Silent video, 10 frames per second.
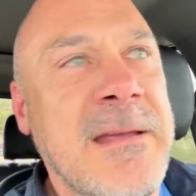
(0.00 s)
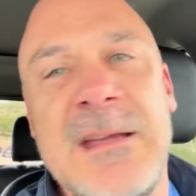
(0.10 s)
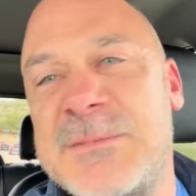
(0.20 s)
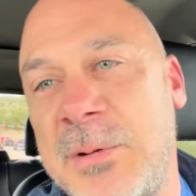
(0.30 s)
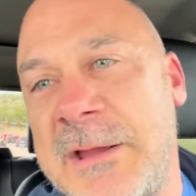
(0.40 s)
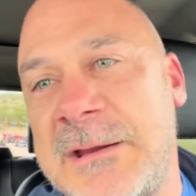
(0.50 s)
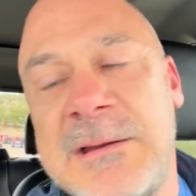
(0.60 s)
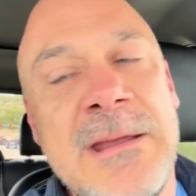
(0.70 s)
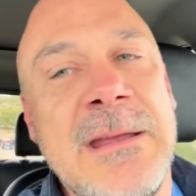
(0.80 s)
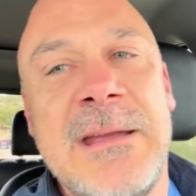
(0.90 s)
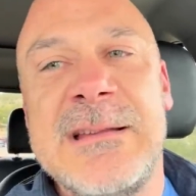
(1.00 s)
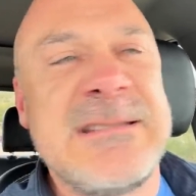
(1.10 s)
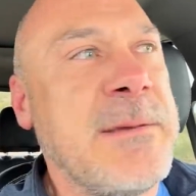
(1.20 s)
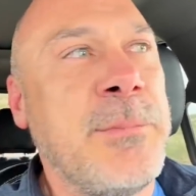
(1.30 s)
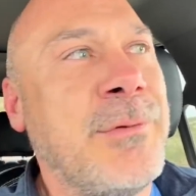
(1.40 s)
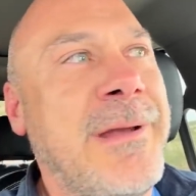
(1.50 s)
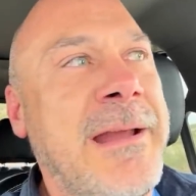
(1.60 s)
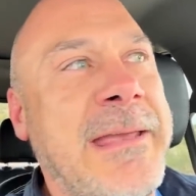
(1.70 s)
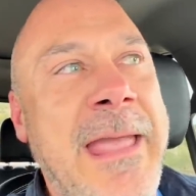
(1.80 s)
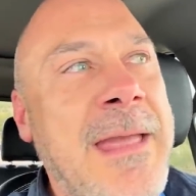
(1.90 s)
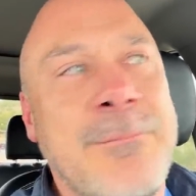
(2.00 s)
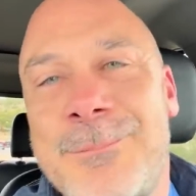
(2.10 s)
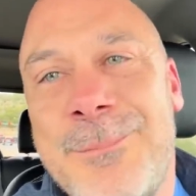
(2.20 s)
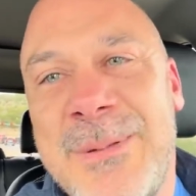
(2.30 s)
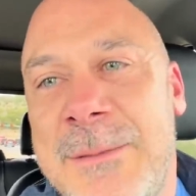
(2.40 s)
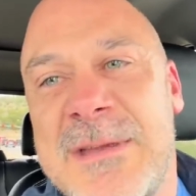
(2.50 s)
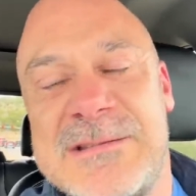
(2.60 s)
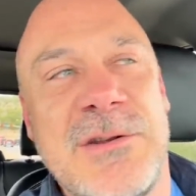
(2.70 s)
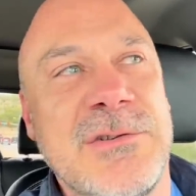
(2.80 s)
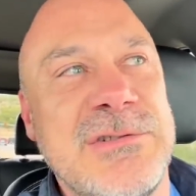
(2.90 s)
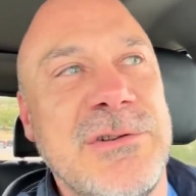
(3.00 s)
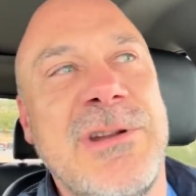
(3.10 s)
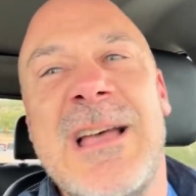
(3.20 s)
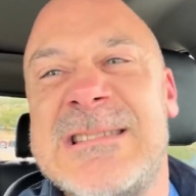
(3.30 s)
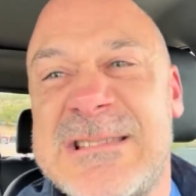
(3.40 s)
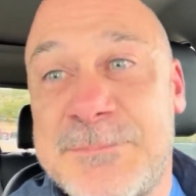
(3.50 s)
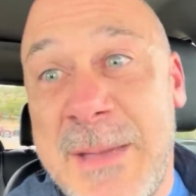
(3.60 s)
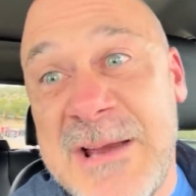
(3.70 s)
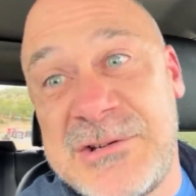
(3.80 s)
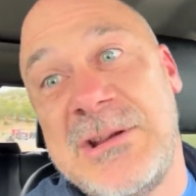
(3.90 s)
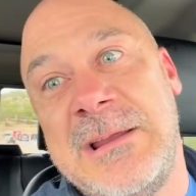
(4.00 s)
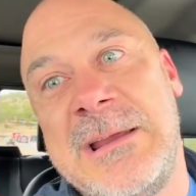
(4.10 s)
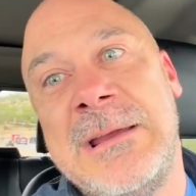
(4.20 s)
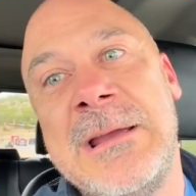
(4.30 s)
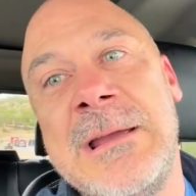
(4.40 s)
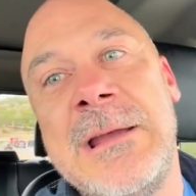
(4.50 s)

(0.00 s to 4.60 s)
It's plain, it's simple, and it can't be misunderstood, especially